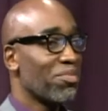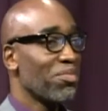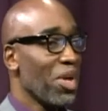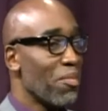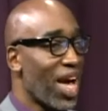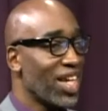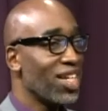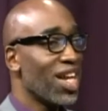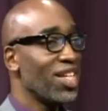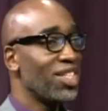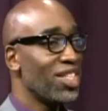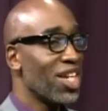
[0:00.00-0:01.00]
Back in
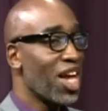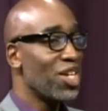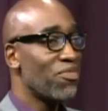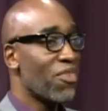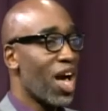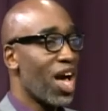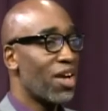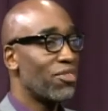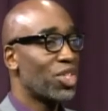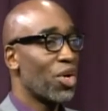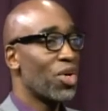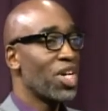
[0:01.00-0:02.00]
1995.
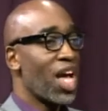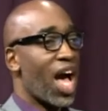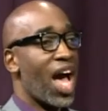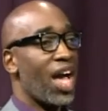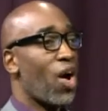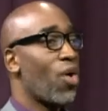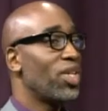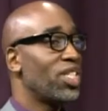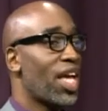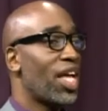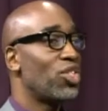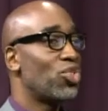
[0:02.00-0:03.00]
So I always
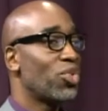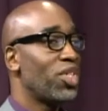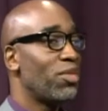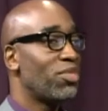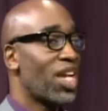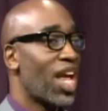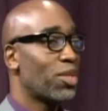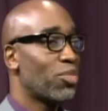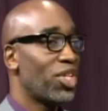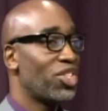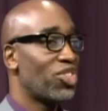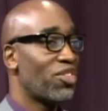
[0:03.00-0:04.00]
had dreams and
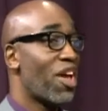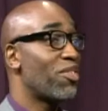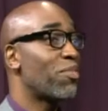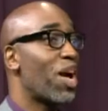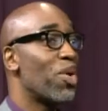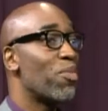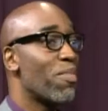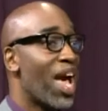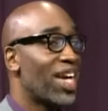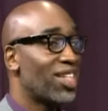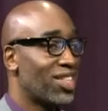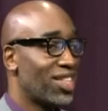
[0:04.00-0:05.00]
aspirations of having my own
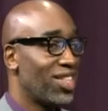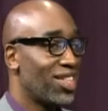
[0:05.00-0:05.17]
magazine.